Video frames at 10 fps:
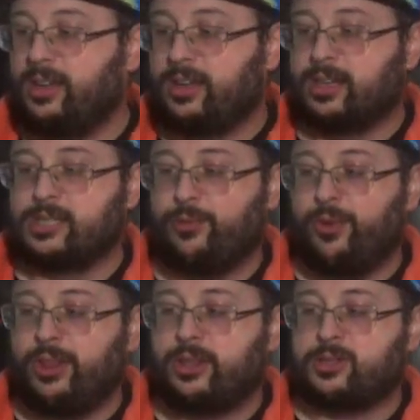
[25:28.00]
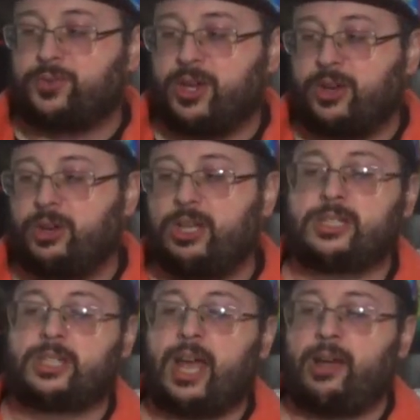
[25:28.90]
Because the vintage figure, he
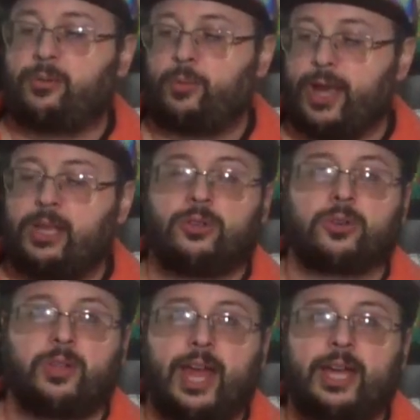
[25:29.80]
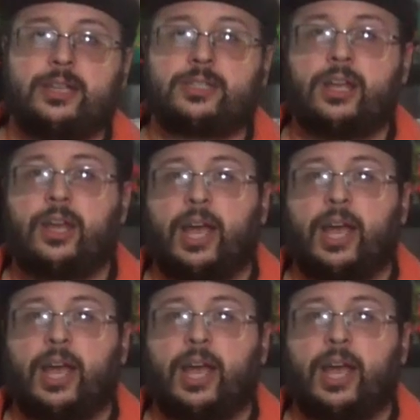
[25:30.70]
just had regular legs,